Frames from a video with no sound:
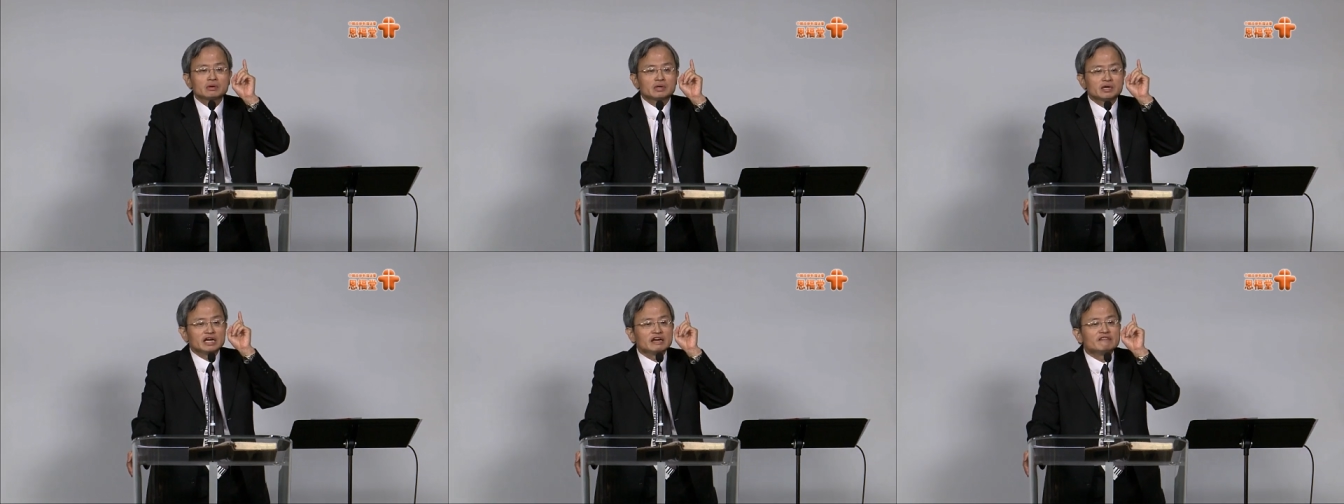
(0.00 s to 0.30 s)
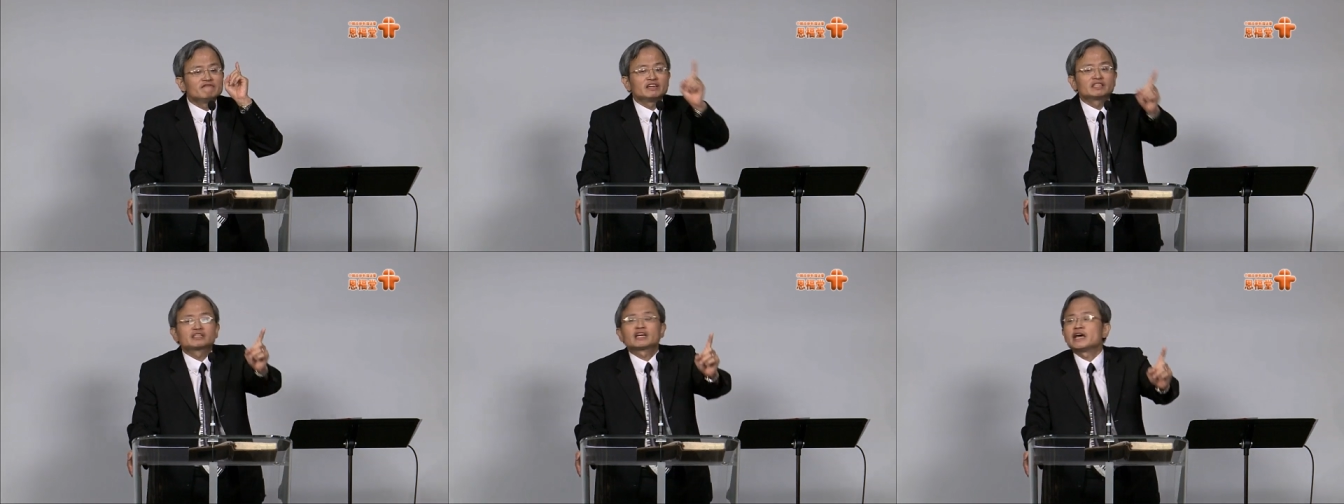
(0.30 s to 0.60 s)

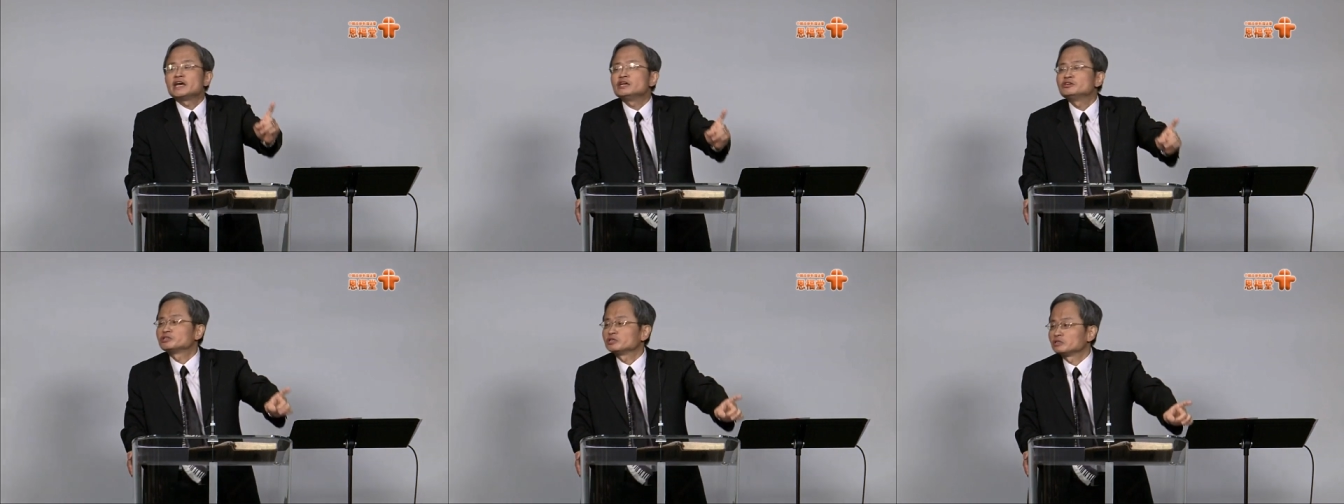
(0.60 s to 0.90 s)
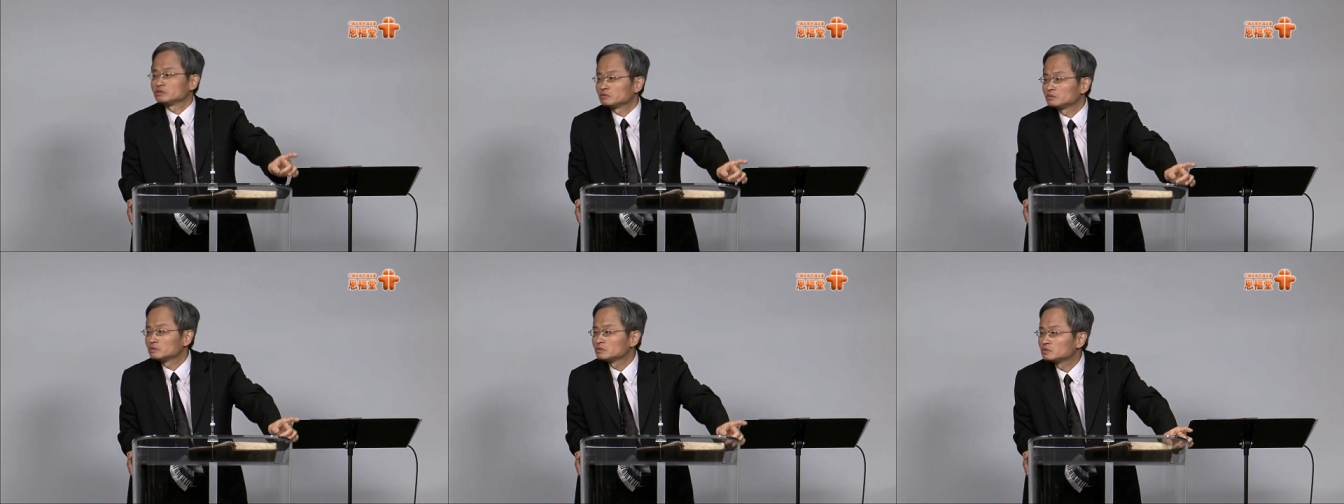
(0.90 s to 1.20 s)
invitation.
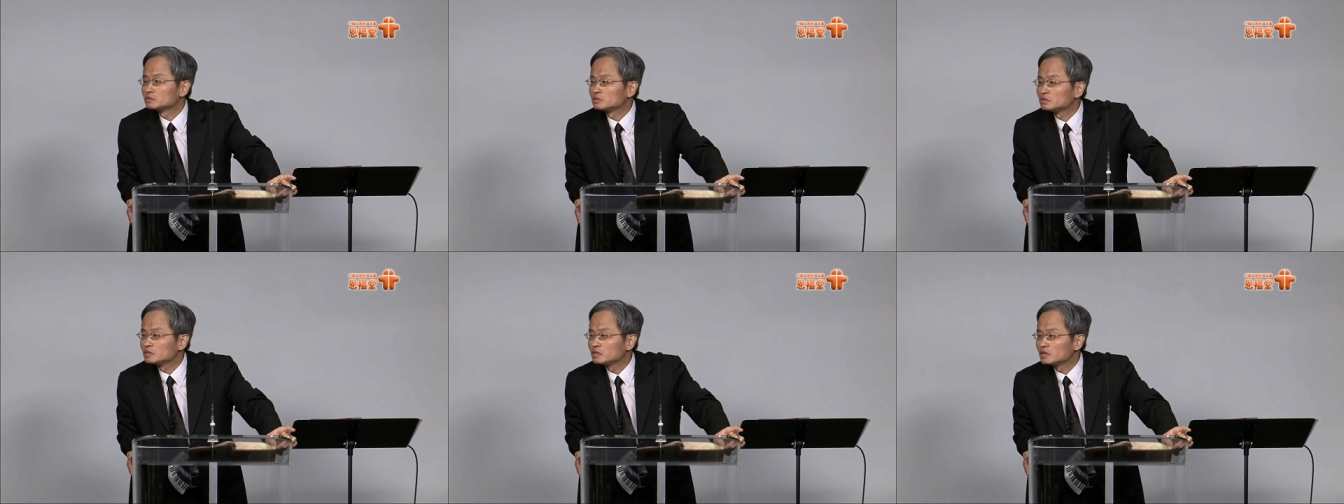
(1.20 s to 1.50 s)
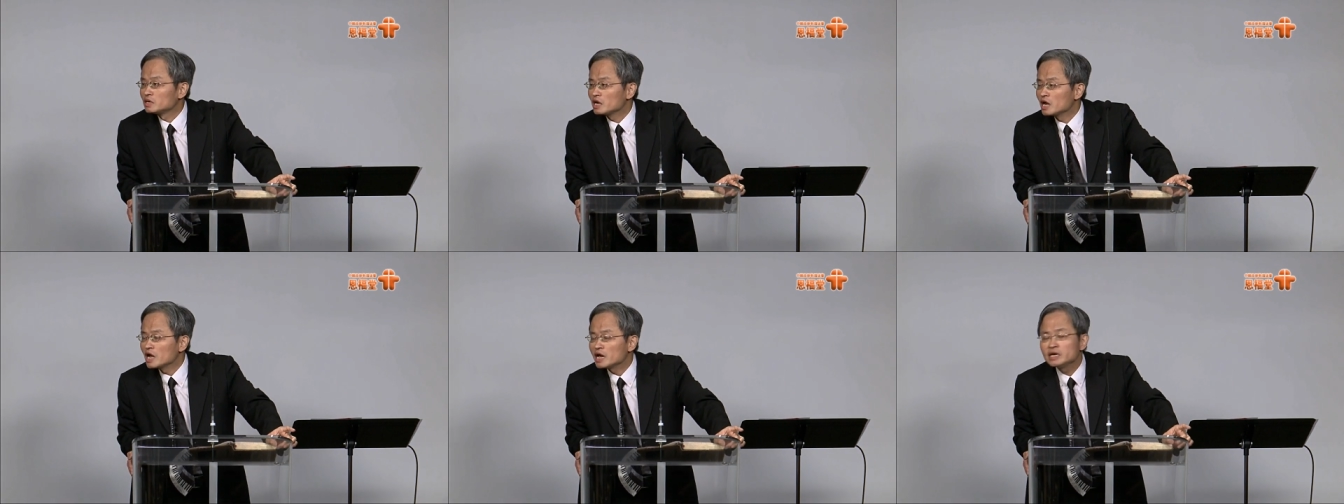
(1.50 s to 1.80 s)

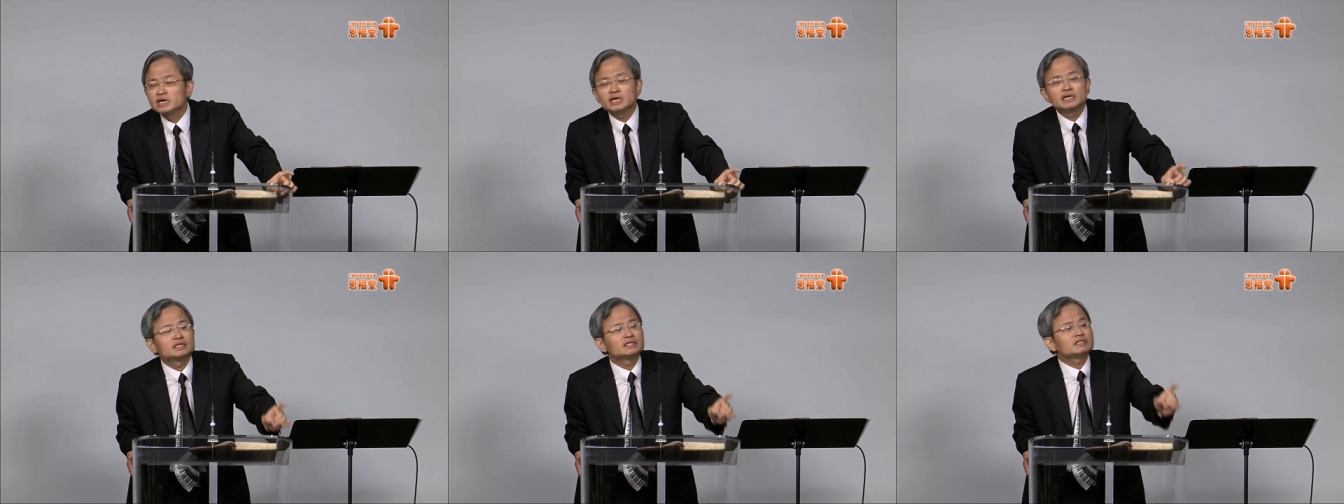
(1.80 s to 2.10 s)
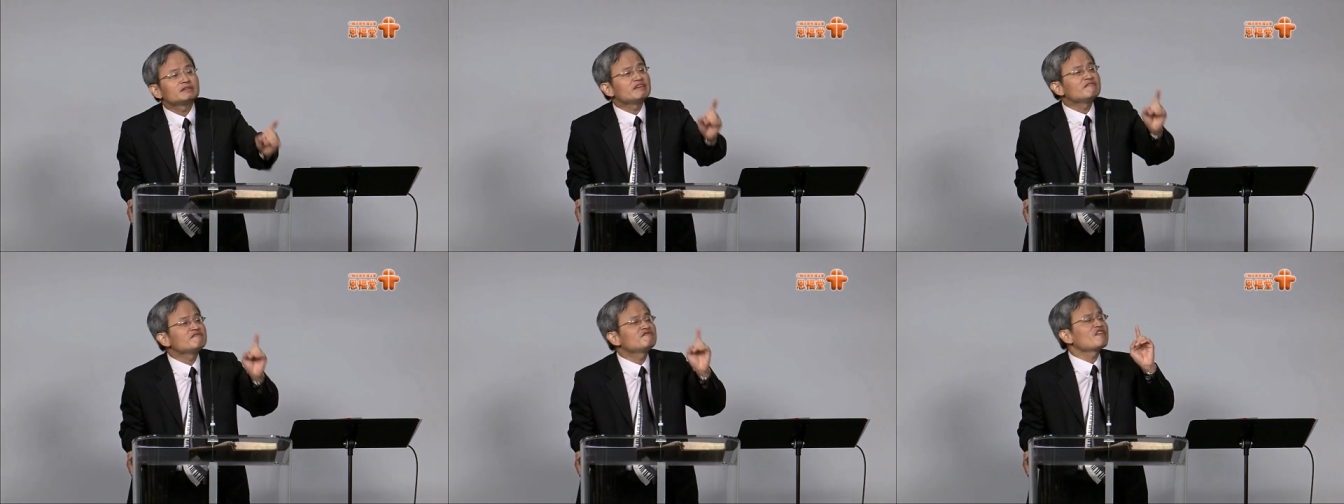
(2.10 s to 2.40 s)
And in,
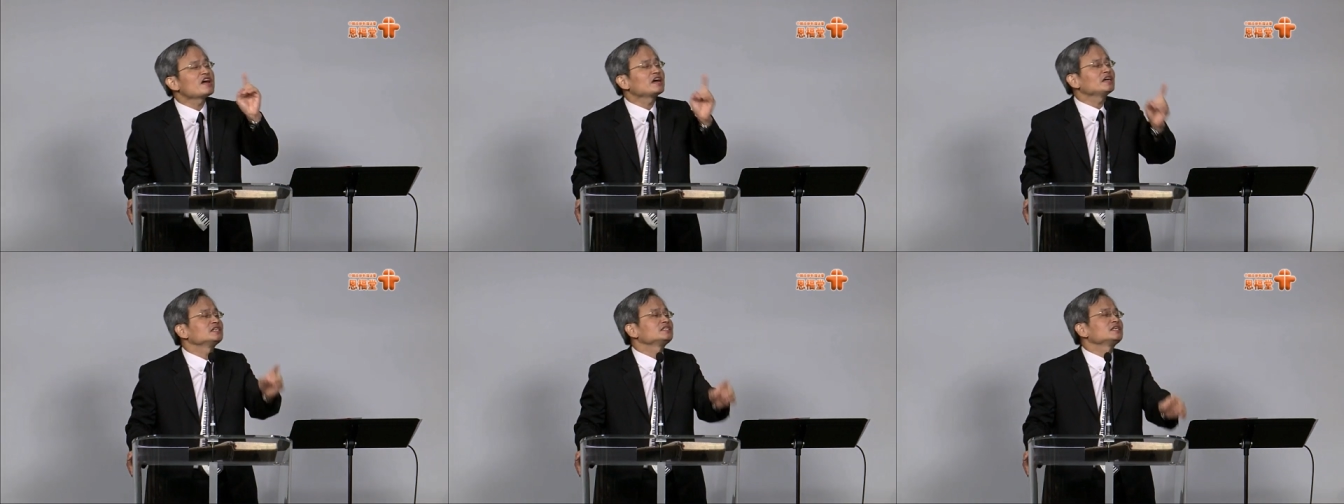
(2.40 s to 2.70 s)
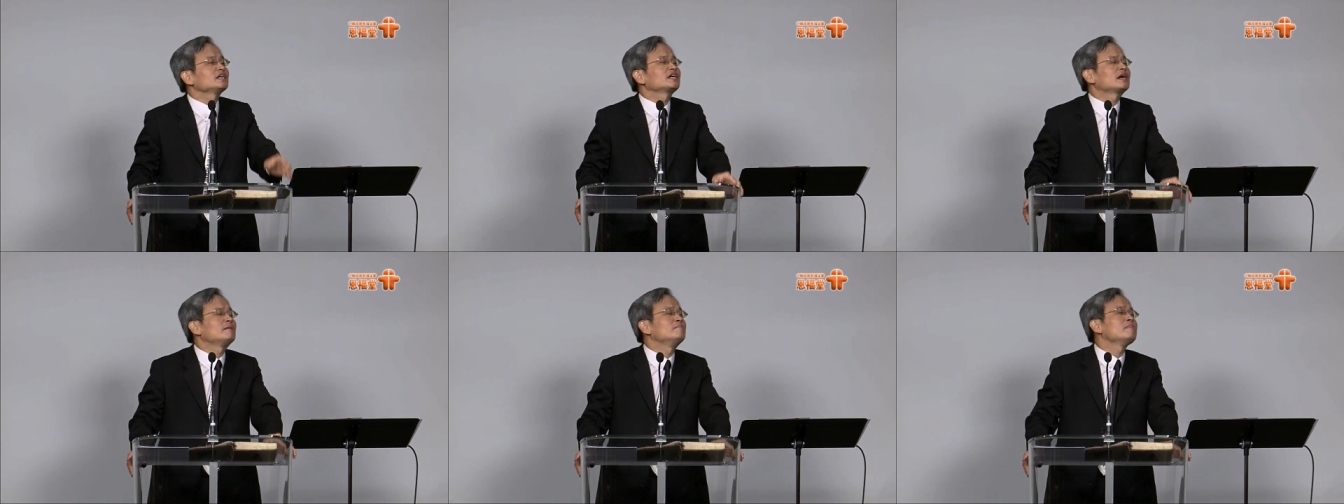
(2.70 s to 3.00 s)
in fact, it's a
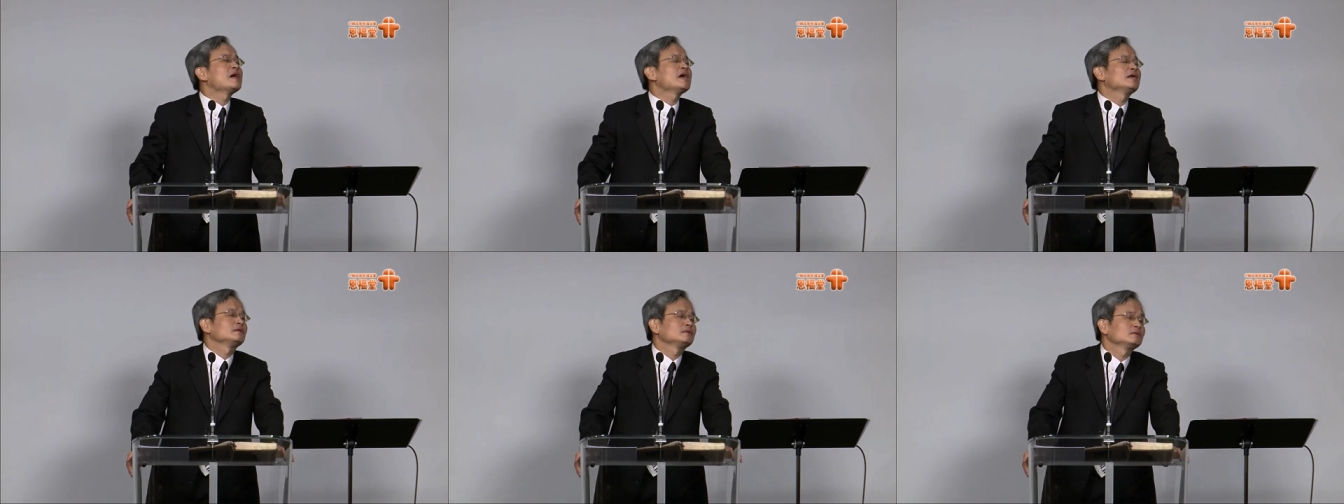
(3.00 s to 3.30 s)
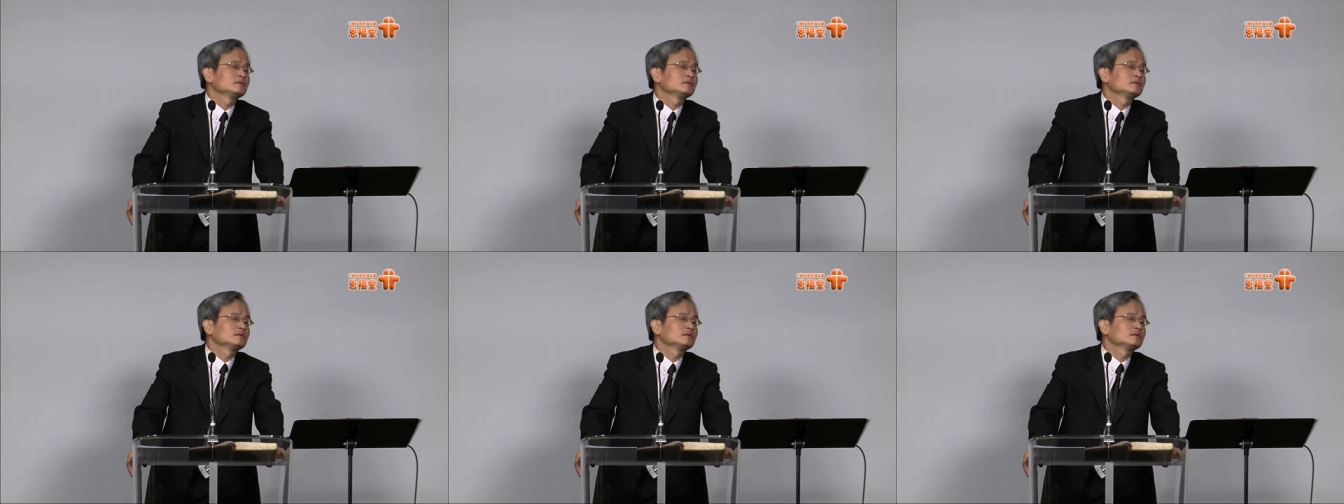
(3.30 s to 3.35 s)
command.